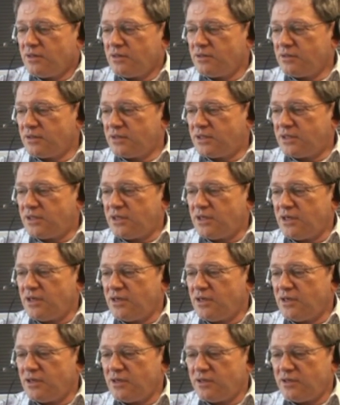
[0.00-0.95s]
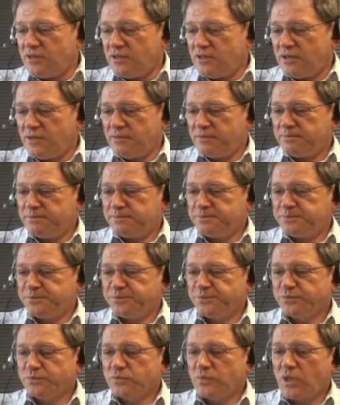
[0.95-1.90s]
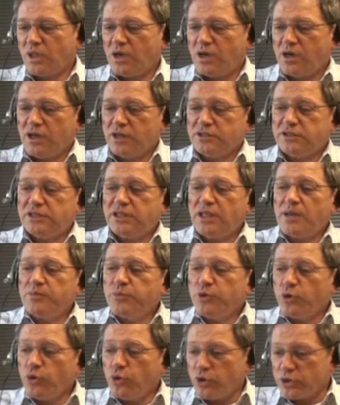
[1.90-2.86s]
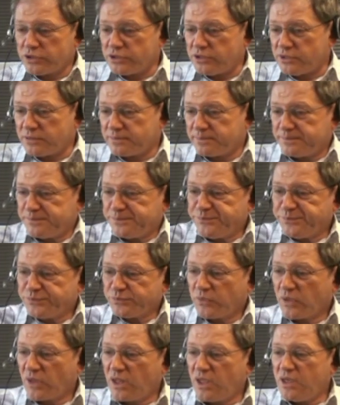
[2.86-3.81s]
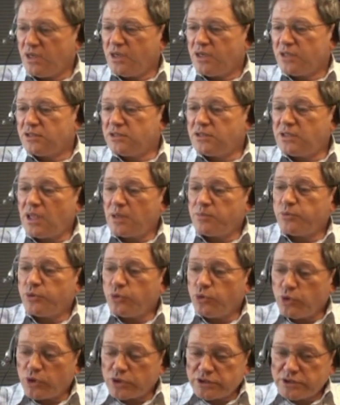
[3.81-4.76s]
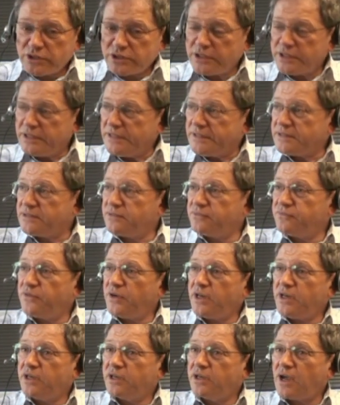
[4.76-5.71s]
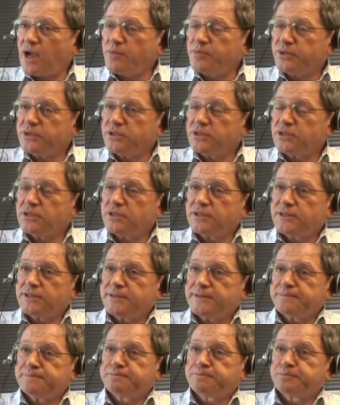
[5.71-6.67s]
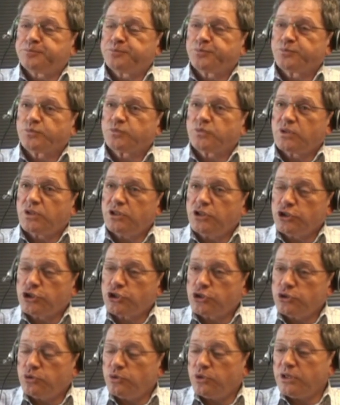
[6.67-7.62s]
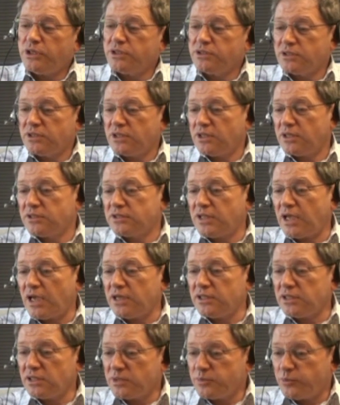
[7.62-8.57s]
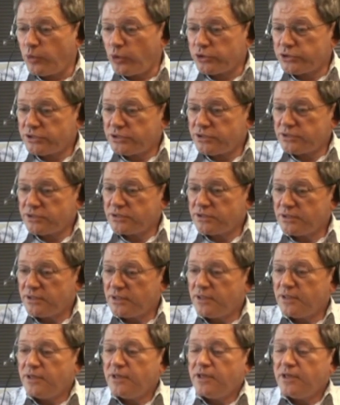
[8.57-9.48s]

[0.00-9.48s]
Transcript: Okay. Tab order. Tab order is a very common issue in dialog boxes,